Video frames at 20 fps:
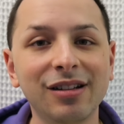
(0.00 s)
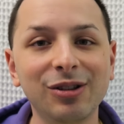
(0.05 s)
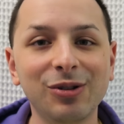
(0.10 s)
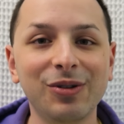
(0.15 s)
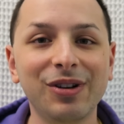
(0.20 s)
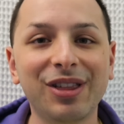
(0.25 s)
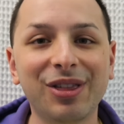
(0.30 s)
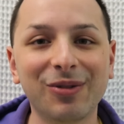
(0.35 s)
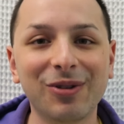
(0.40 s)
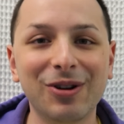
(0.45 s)

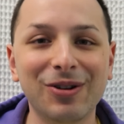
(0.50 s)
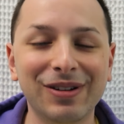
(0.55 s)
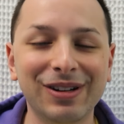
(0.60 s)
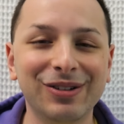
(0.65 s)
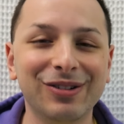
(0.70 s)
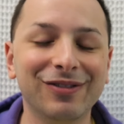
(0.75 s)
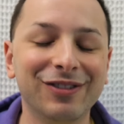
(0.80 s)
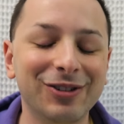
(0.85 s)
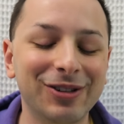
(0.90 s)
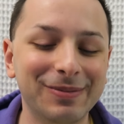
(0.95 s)
Louis Theroux
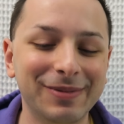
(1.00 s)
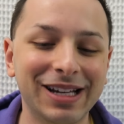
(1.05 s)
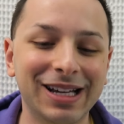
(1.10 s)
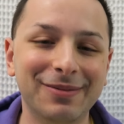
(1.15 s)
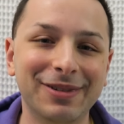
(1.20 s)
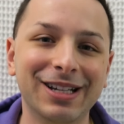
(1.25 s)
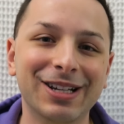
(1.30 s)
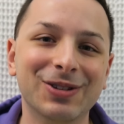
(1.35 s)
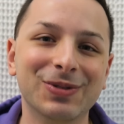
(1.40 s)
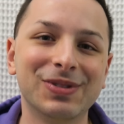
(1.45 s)
interviewing me
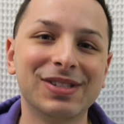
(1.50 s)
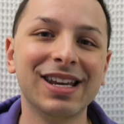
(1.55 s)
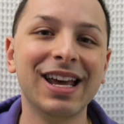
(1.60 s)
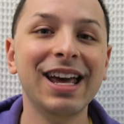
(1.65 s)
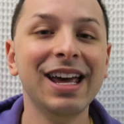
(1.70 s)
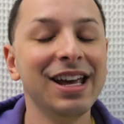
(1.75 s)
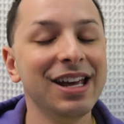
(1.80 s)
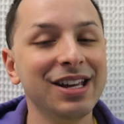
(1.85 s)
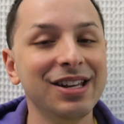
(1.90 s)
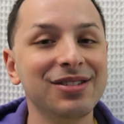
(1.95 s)
at my house.
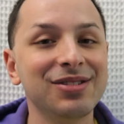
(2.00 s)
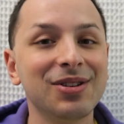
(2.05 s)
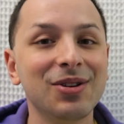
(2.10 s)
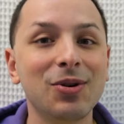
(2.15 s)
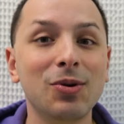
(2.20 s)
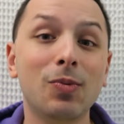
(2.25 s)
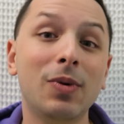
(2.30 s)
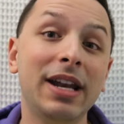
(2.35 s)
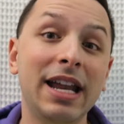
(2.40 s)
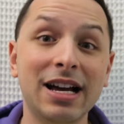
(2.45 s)

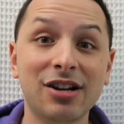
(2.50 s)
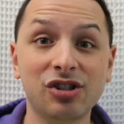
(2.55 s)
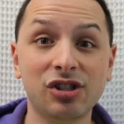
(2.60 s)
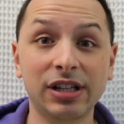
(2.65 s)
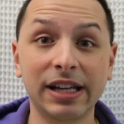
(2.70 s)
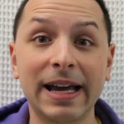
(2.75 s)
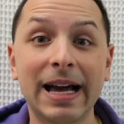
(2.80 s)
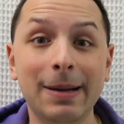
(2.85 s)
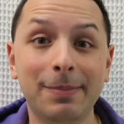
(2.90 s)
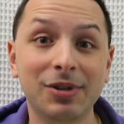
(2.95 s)
So what
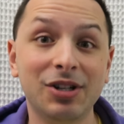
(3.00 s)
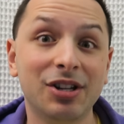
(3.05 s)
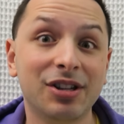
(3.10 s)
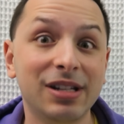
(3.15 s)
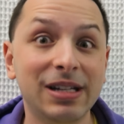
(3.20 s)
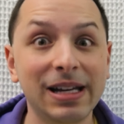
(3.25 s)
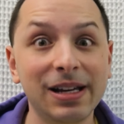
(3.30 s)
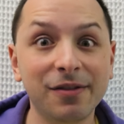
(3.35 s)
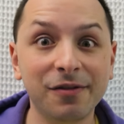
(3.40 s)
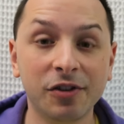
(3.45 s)
actually happened
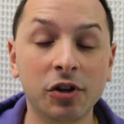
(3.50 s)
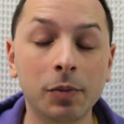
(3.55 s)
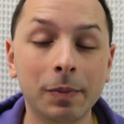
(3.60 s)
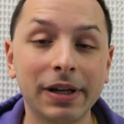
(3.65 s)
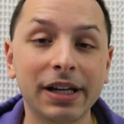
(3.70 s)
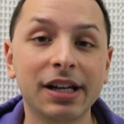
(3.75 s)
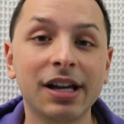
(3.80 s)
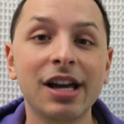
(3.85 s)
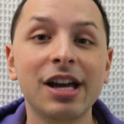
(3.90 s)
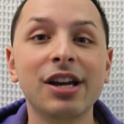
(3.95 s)
on the day of
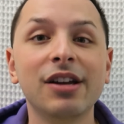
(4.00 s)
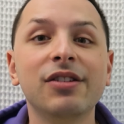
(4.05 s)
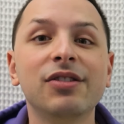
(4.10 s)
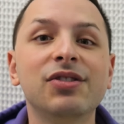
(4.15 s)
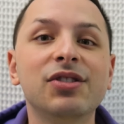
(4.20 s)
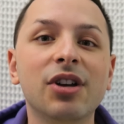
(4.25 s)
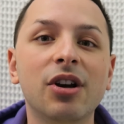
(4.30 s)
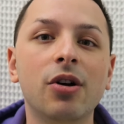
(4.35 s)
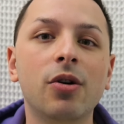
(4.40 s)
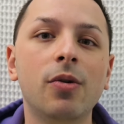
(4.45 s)
filming?
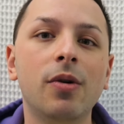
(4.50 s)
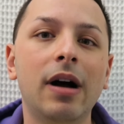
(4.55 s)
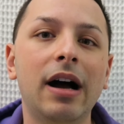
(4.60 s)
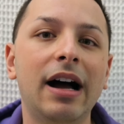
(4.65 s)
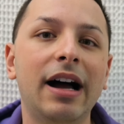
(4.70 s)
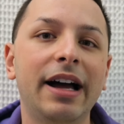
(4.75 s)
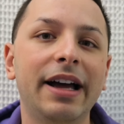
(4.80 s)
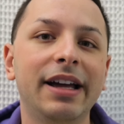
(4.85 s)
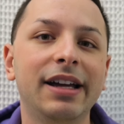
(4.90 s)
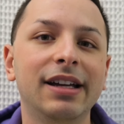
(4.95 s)

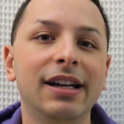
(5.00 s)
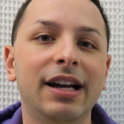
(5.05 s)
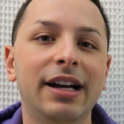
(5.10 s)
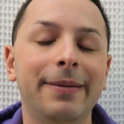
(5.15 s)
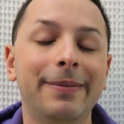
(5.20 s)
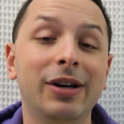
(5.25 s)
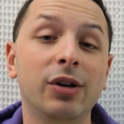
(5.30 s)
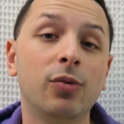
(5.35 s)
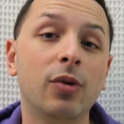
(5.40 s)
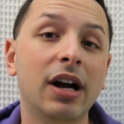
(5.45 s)
So I
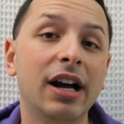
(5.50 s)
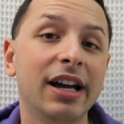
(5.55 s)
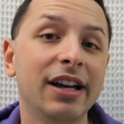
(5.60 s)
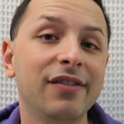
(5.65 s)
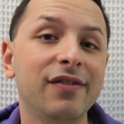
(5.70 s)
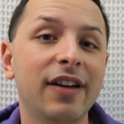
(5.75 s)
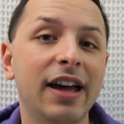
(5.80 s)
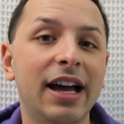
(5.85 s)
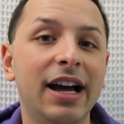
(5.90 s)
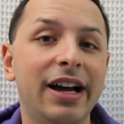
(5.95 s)
um,
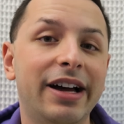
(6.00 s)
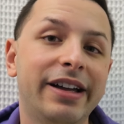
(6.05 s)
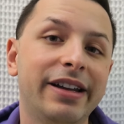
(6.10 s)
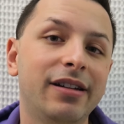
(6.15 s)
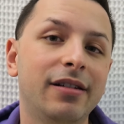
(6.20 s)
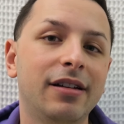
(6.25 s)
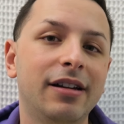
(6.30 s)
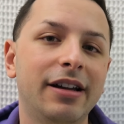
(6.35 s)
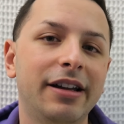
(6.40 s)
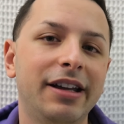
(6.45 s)
arrive
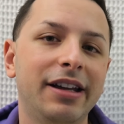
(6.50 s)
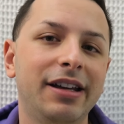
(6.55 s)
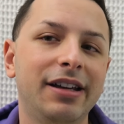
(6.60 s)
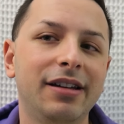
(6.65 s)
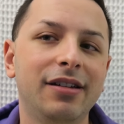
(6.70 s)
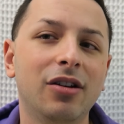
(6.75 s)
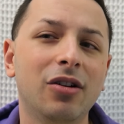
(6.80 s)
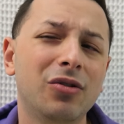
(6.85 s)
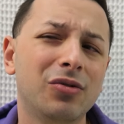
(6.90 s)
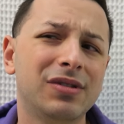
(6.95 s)
at
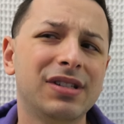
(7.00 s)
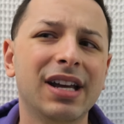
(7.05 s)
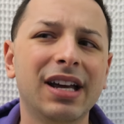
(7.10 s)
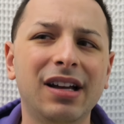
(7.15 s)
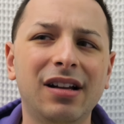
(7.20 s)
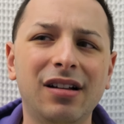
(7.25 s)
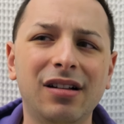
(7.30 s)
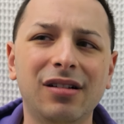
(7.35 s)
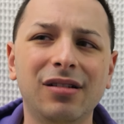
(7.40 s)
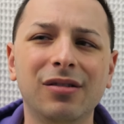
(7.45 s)
a
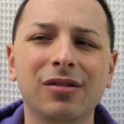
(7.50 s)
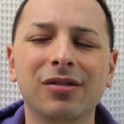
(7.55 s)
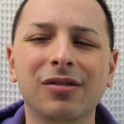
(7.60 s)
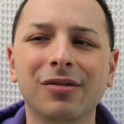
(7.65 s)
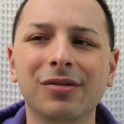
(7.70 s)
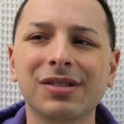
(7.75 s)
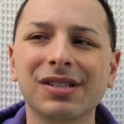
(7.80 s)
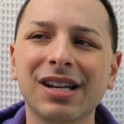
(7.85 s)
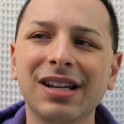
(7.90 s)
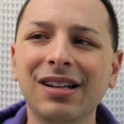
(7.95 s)
hotel,
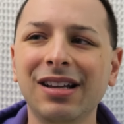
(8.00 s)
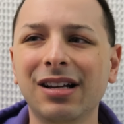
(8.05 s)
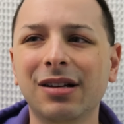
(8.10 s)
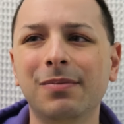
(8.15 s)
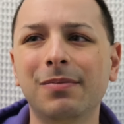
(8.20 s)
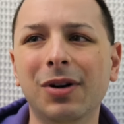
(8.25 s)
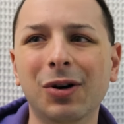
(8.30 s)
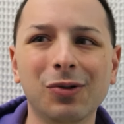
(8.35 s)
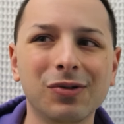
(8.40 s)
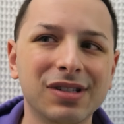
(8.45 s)
or it was kind
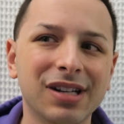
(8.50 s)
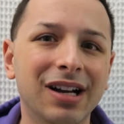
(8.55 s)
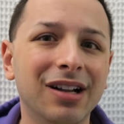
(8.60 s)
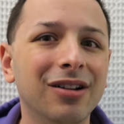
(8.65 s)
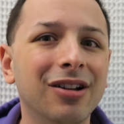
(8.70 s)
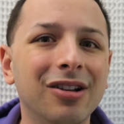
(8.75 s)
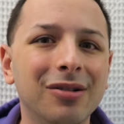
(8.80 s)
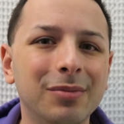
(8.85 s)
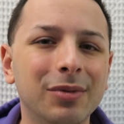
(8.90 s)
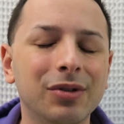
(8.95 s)
of like a
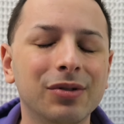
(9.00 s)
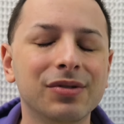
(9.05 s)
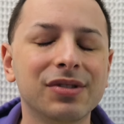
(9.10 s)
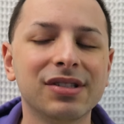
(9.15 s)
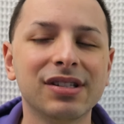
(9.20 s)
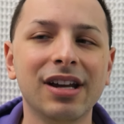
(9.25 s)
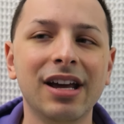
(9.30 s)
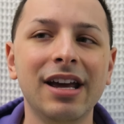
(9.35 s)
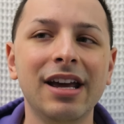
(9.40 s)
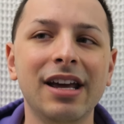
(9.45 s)
motel
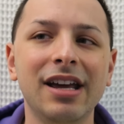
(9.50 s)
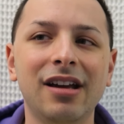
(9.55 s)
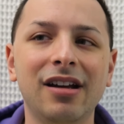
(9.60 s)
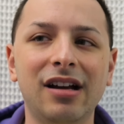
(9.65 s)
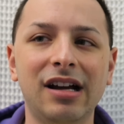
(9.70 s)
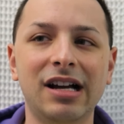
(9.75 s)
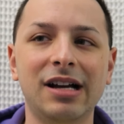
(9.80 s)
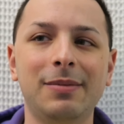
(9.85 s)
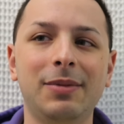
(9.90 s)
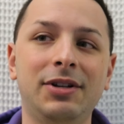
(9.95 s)
almost,
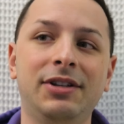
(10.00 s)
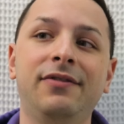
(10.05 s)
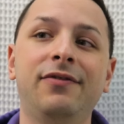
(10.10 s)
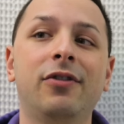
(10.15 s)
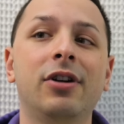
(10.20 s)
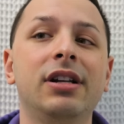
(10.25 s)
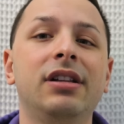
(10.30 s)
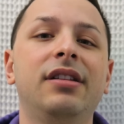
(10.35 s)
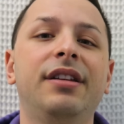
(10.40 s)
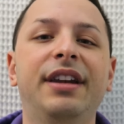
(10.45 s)
um, on
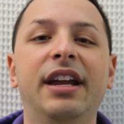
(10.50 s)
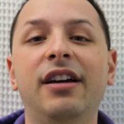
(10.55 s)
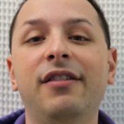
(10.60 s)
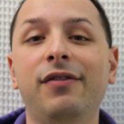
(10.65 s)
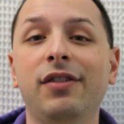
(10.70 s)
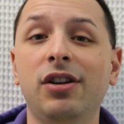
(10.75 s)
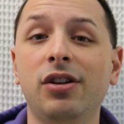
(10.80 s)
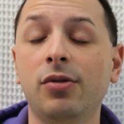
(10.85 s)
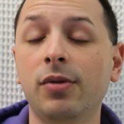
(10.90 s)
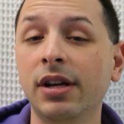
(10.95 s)
Franklin
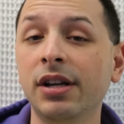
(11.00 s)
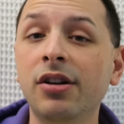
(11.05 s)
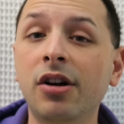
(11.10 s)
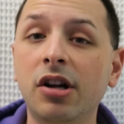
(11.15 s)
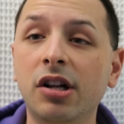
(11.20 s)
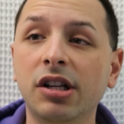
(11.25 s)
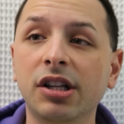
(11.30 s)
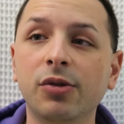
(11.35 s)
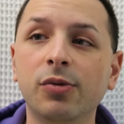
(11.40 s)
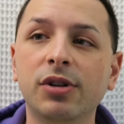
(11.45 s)
Avenue in
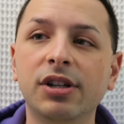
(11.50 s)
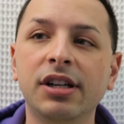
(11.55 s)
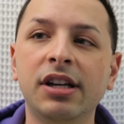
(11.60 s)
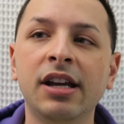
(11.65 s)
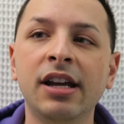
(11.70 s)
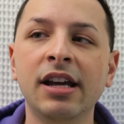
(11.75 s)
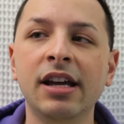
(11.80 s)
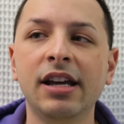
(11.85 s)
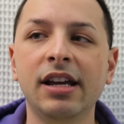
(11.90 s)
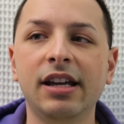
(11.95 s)

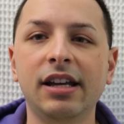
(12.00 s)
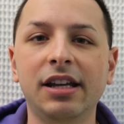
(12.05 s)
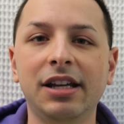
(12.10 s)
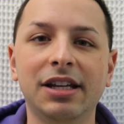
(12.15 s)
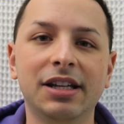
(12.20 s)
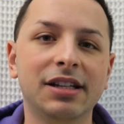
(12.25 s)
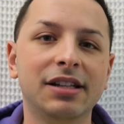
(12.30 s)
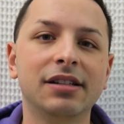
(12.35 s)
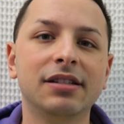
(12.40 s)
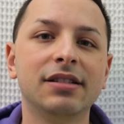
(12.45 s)
Hollywood,
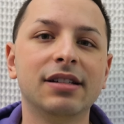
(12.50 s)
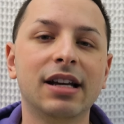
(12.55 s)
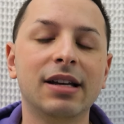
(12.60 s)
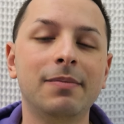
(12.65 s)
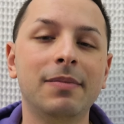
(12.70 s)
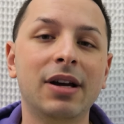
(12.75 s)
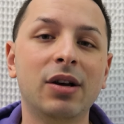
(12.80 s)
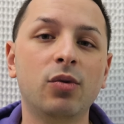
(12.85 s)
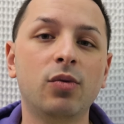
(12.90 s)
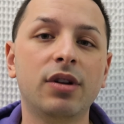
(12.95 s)
and
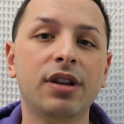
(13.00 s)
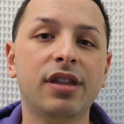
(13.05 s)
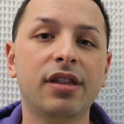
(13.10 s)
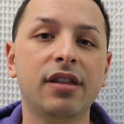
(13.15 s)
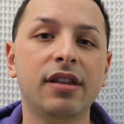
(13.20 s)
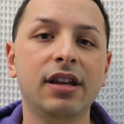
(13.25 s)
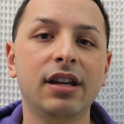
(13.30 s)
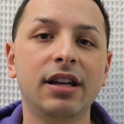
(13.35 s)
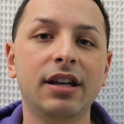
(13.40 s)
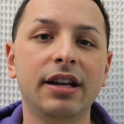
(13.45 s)
I met
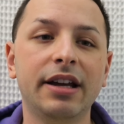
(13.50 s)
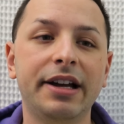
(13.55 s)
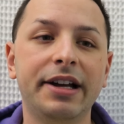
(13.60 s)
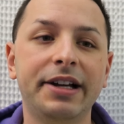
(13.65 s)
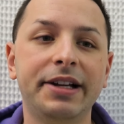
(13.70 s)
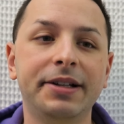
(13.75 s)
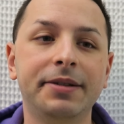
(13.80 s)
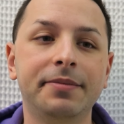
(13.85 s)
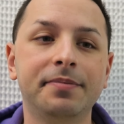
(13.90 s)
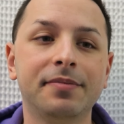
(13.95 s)
with the
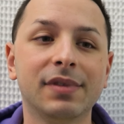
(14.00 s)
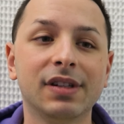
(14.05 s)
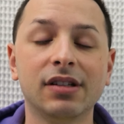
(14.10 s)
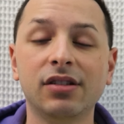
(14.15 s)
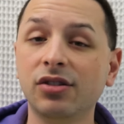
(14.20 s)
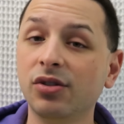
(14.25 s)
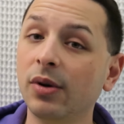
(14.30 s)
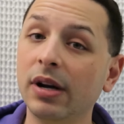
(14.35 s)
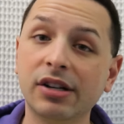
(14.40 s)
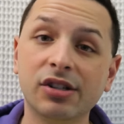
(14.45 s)
um,
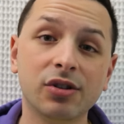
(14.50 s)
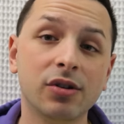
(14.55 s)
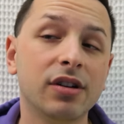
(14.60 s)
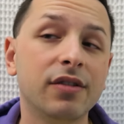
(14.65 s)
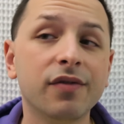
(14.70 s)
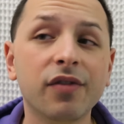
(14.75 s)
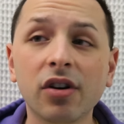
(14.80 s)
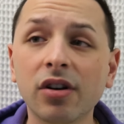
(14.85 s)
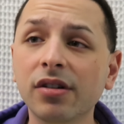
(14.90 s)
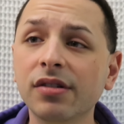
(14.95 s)

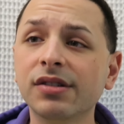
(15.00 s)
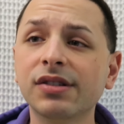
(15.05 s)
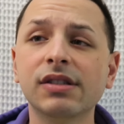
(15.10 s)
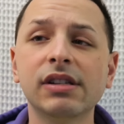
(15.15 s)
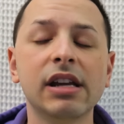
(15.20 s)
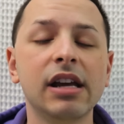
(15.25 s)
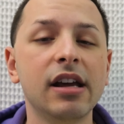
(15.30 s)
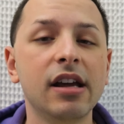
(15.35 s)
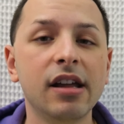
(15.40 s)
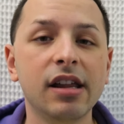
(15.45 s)
director at
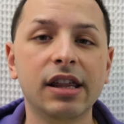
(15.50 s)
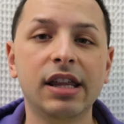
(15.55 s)
first.